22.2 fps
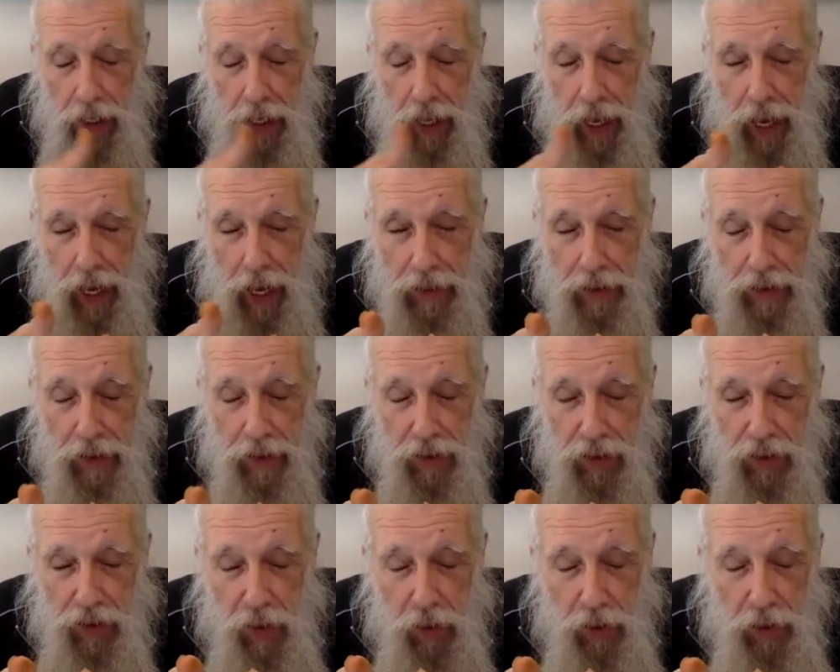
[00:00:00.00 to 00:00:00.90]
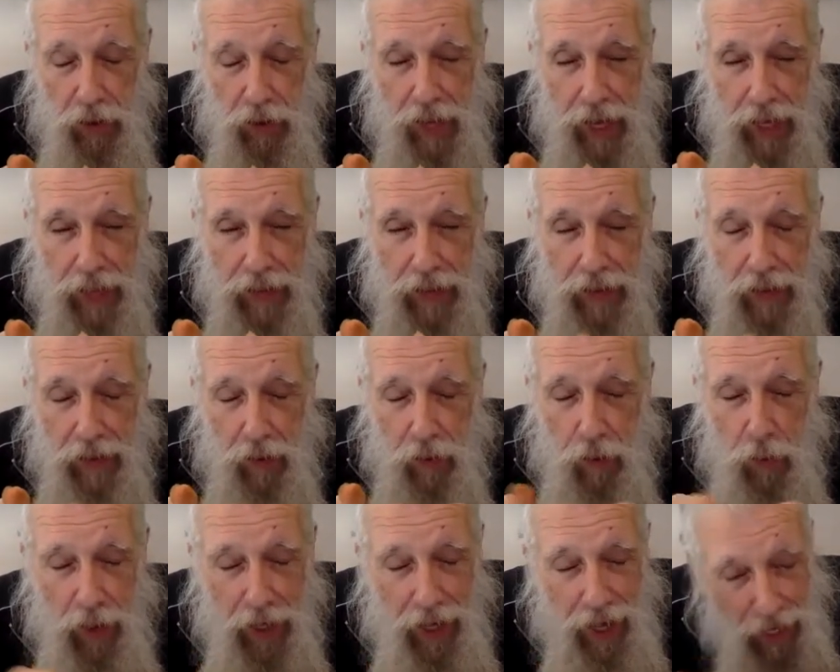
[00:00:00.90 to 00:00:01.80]
and so that
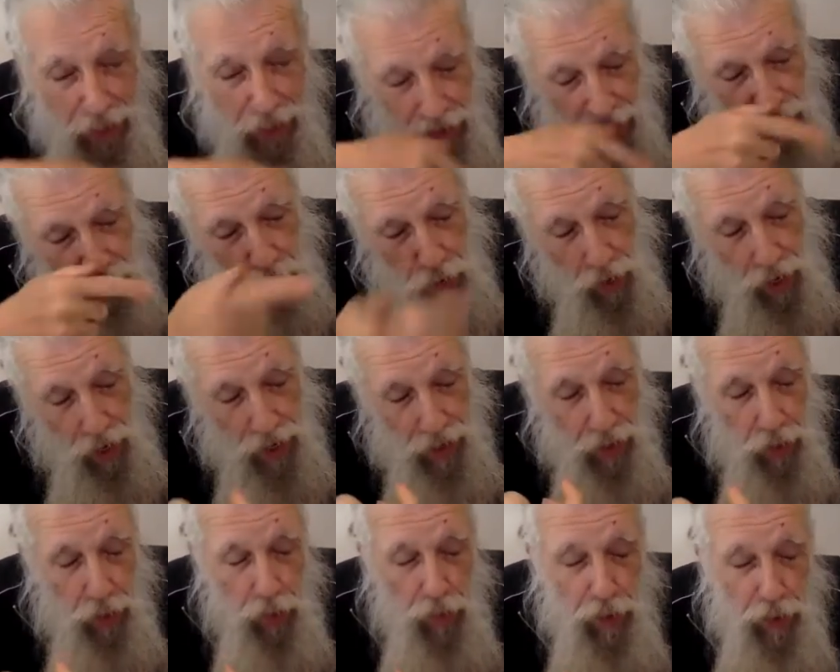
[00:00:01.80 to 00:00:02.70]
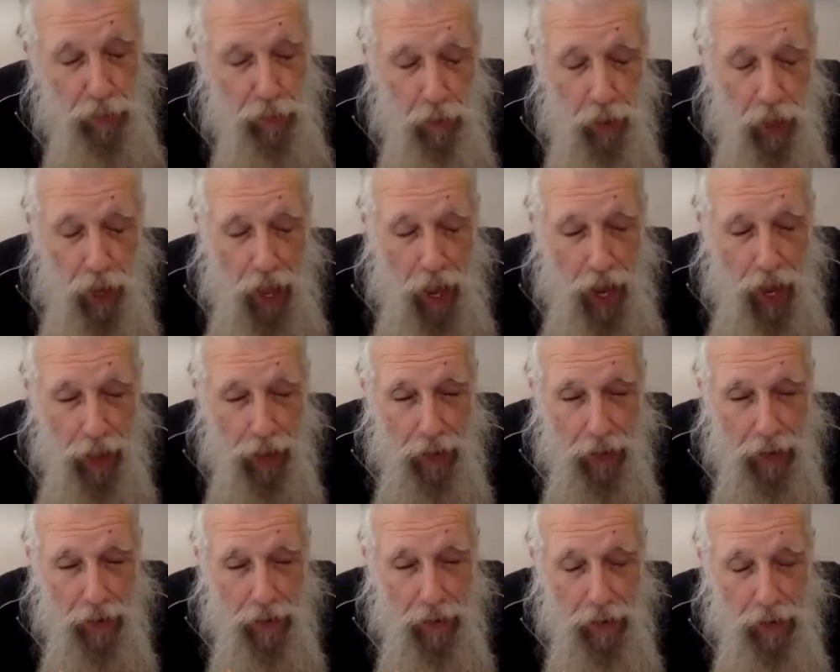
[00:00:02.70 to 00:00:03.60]
when I try to
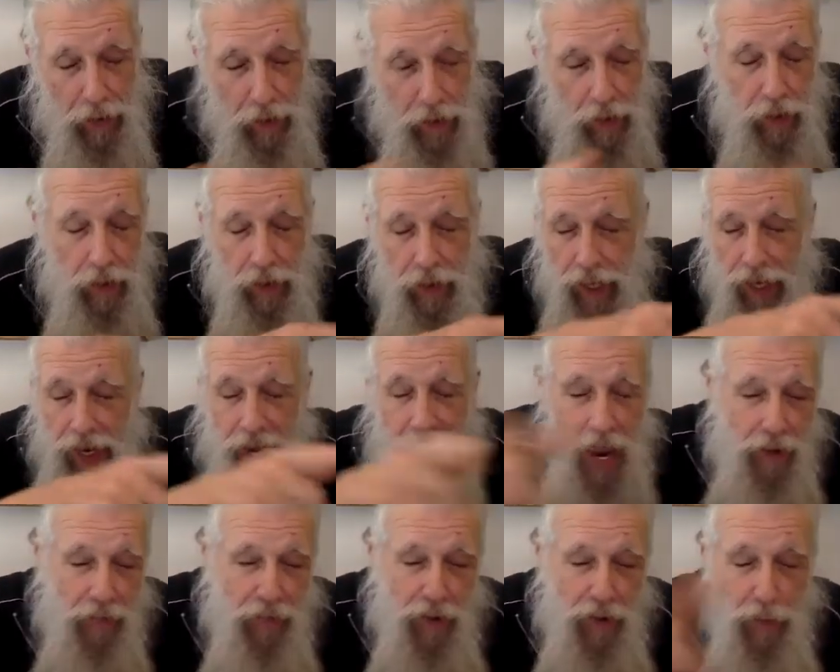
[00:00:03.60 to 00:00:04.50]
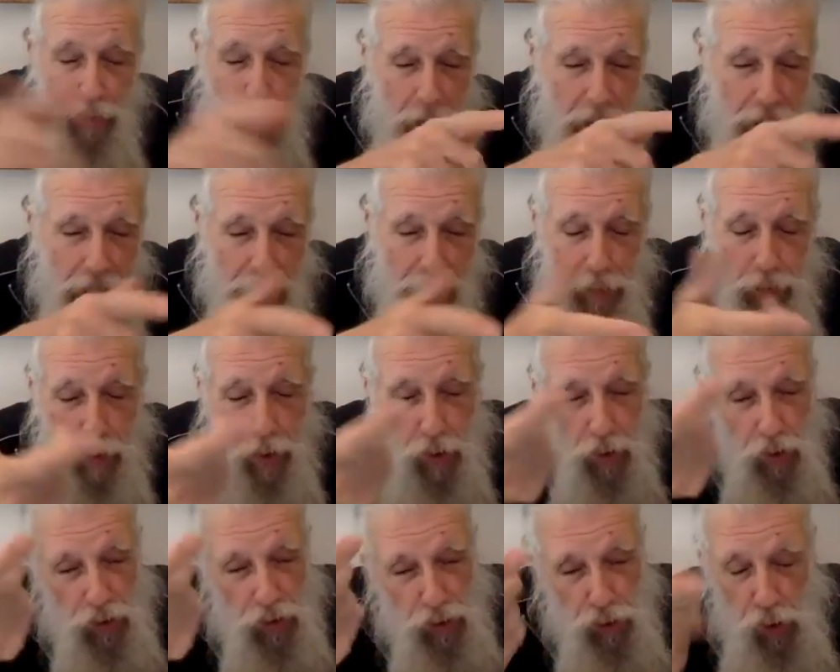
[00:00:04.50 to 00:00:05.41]
reply, then everybody,
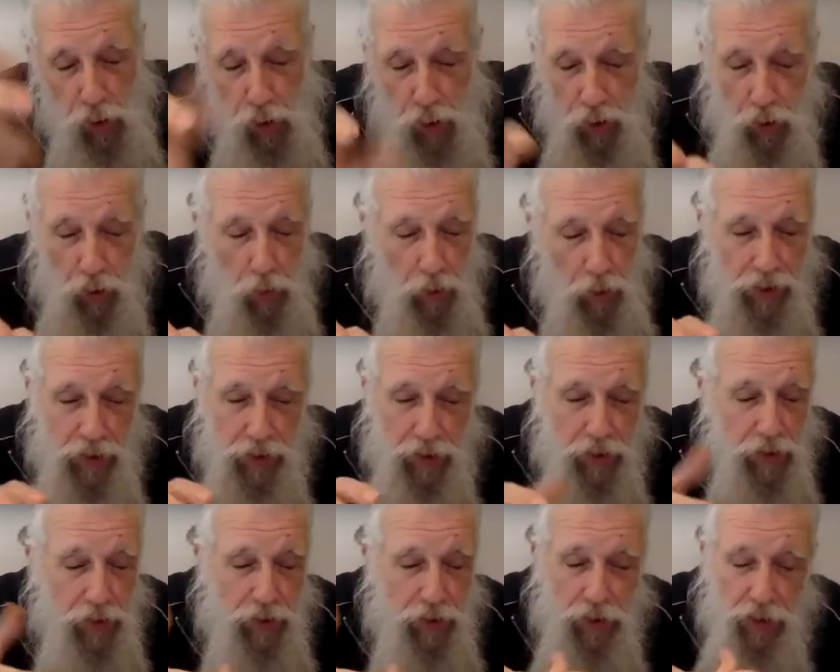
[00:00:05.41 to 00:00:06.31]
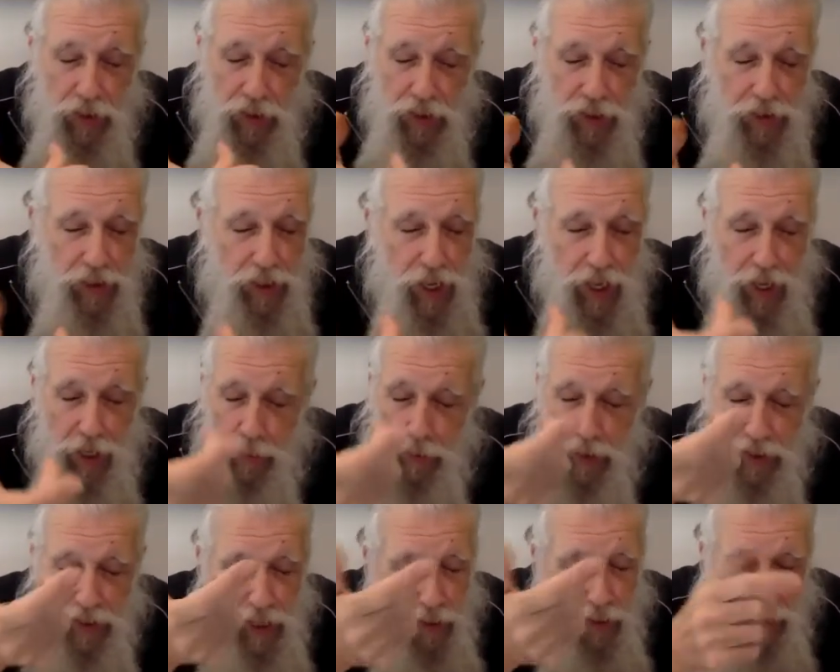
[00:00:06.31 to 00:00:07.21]
because your questions are the same
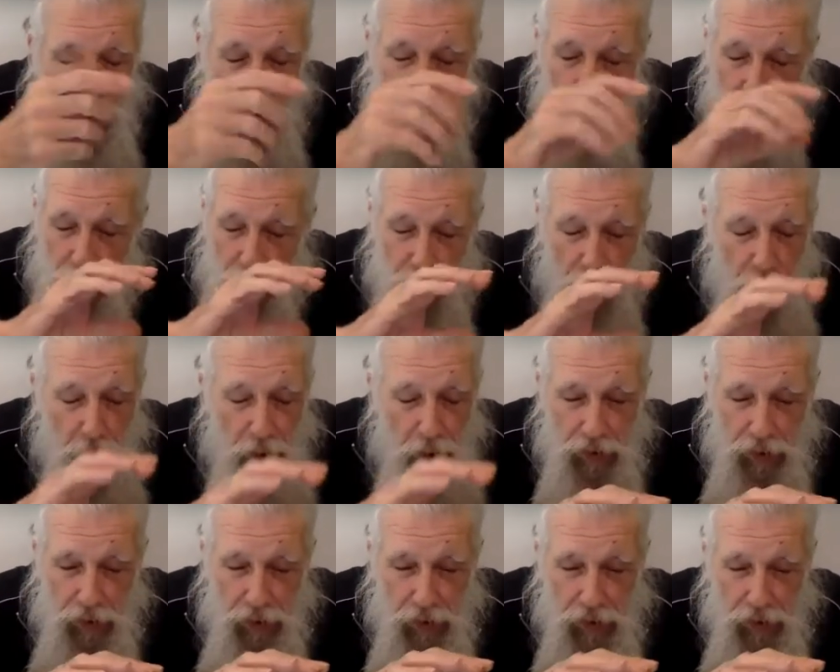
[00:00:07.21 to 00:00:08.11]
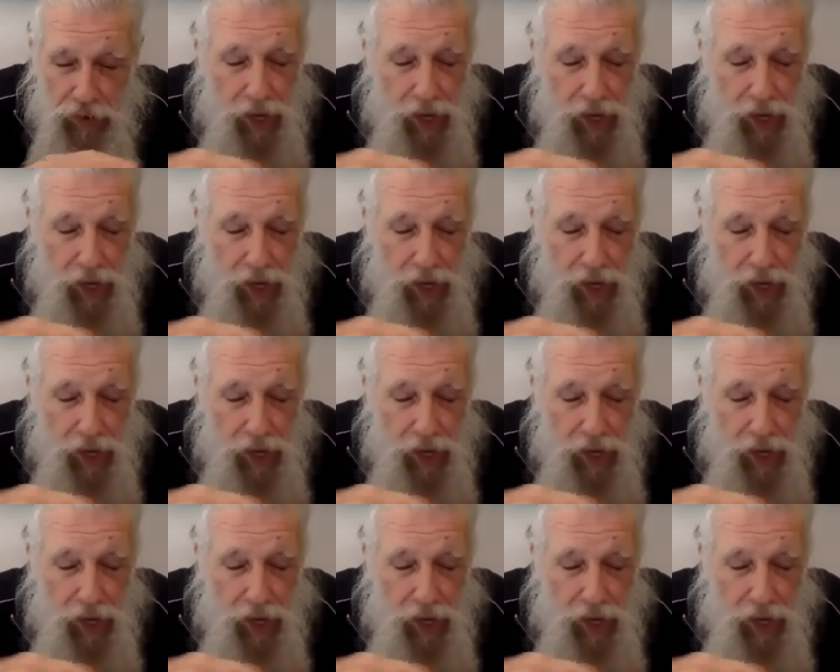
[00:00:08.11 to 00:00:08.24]
as everyone's questions.